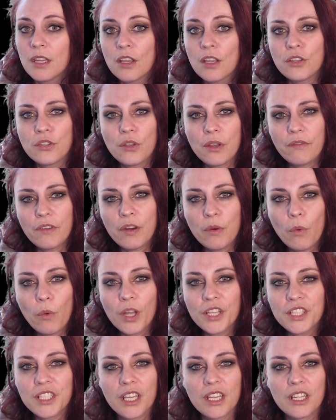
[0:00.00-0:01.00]
so
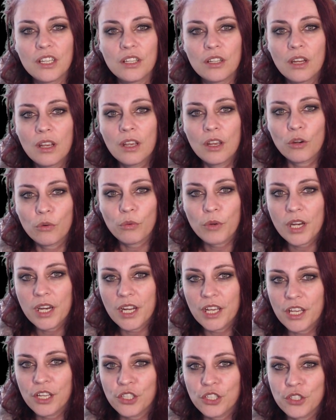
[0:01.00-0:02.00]
everyone can
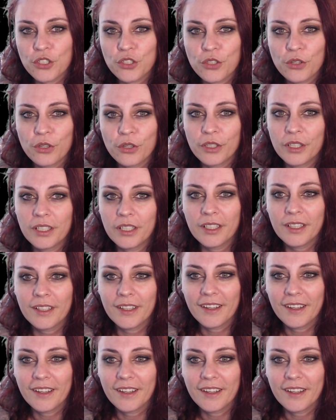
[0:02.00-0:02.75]
really enjoy